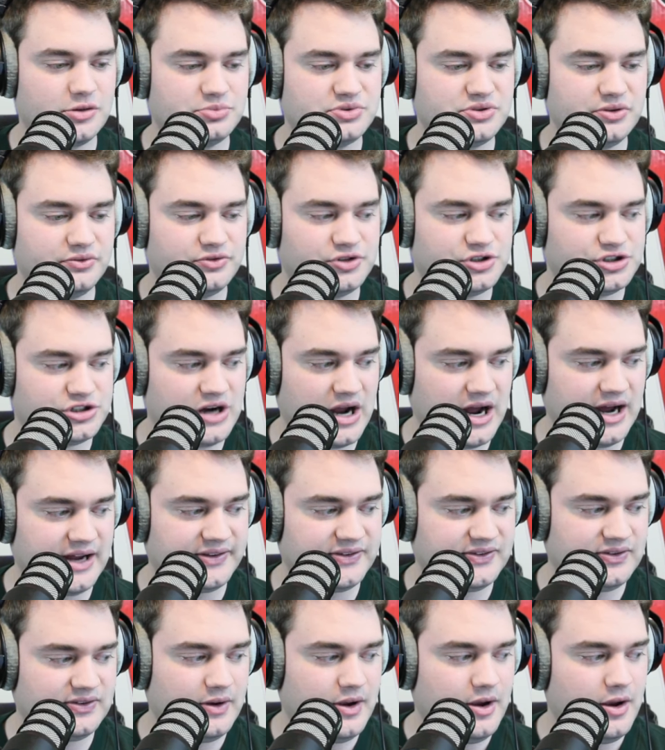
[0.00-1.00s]
of
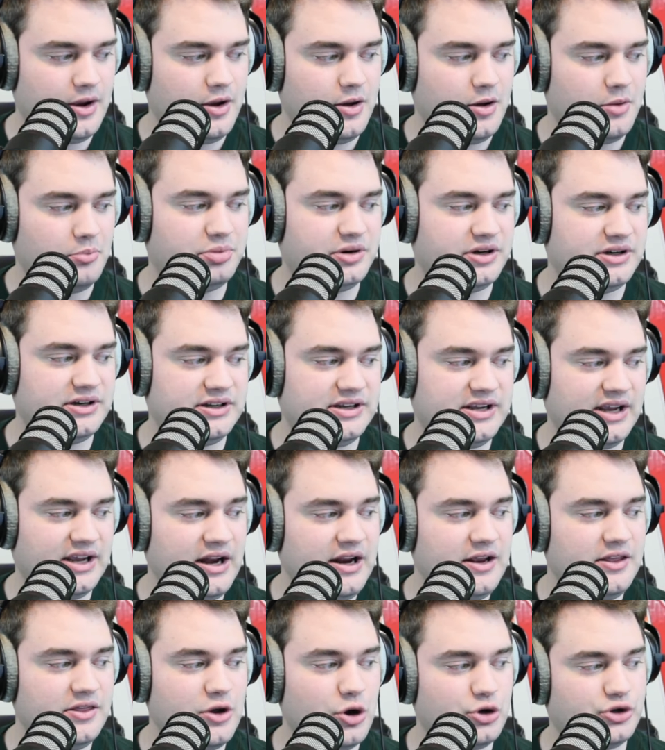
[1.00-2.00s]
shots. But
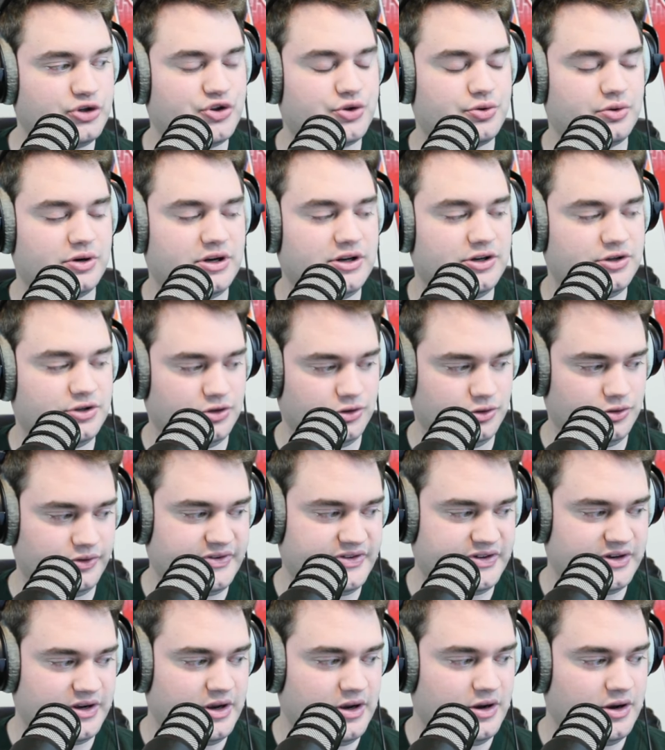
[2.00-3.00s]
getting those three
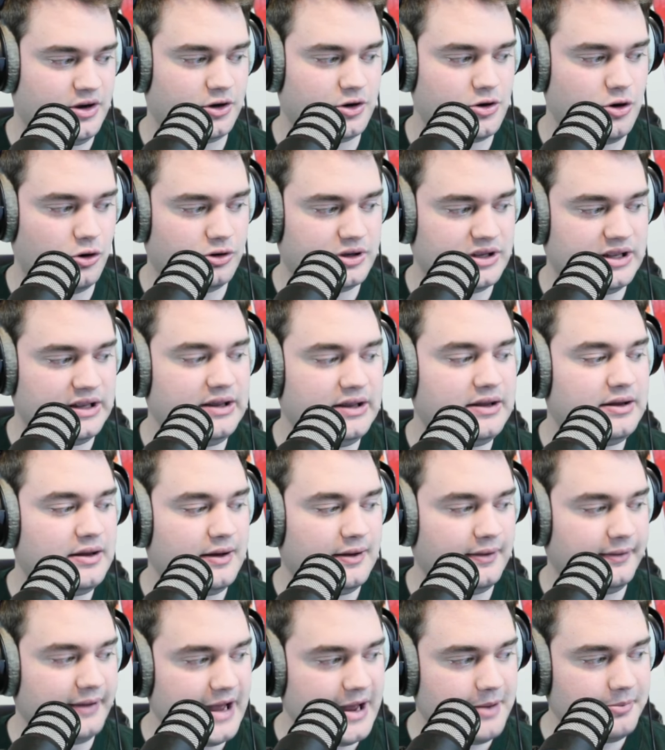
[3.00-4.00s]
dudes, Golke,
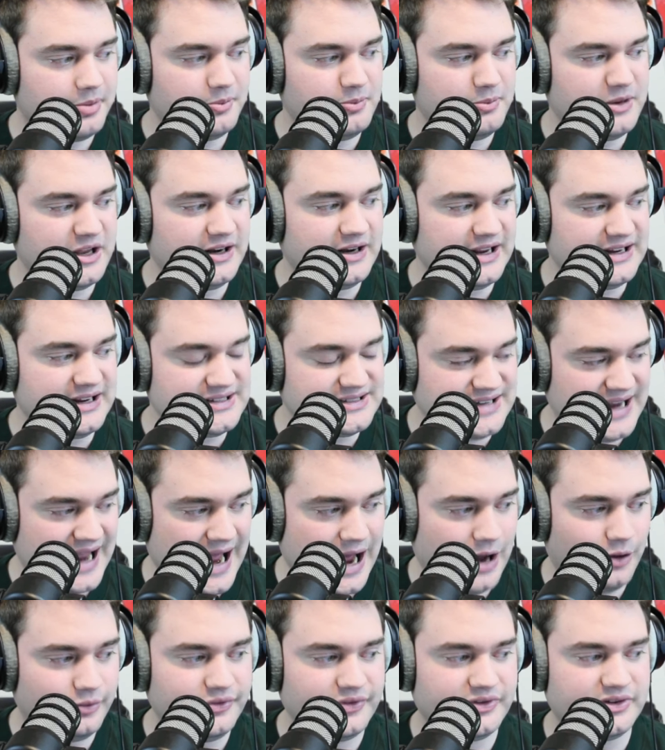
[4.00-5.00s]
Lampman, and
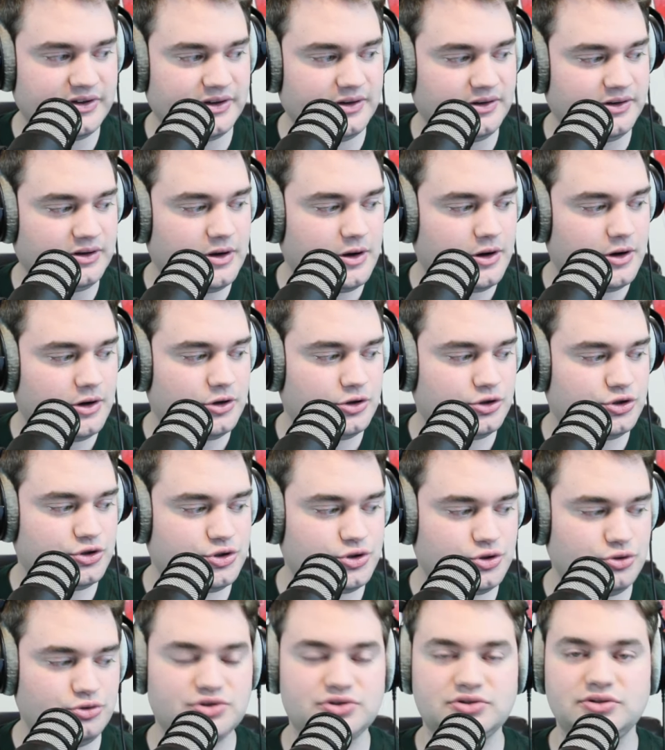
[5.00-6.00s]
Townsend,
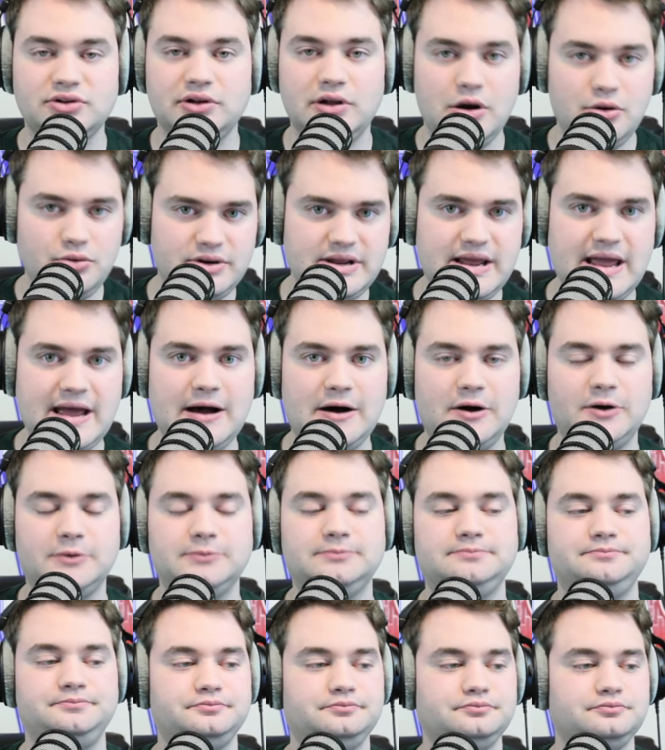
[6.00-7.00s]
to slow down
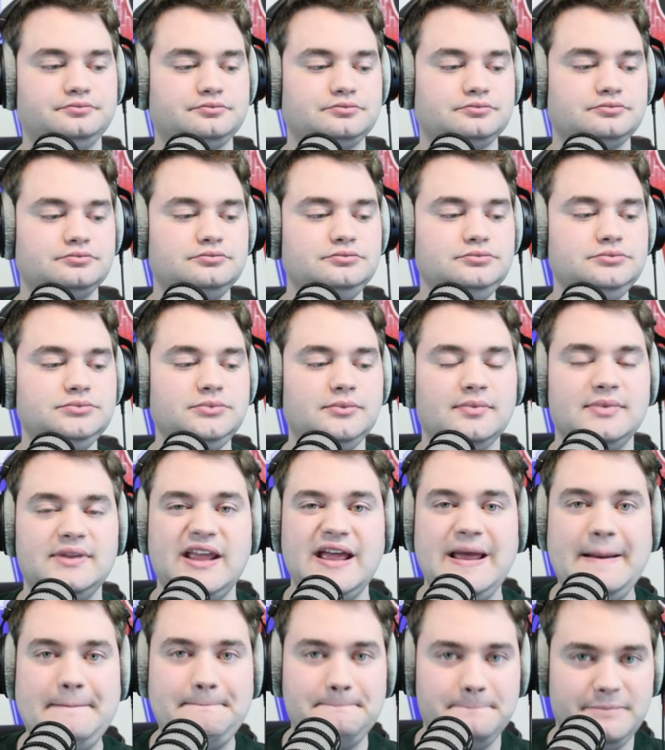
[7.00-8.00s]

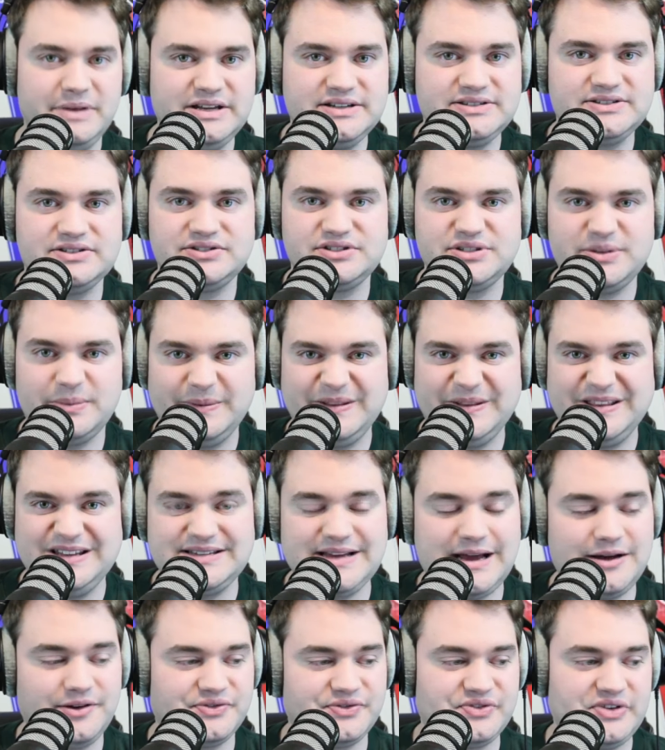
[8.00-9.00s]
and miss some of these
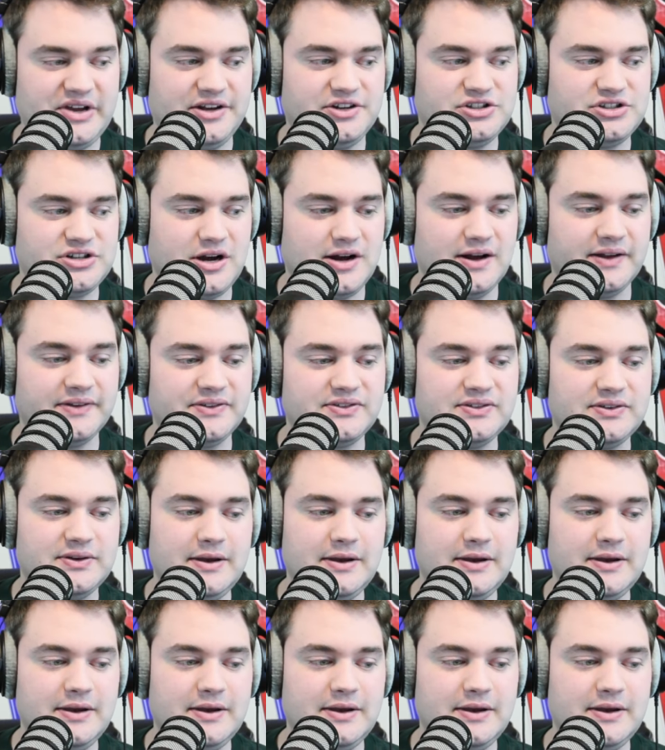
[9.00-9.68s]
outside shots,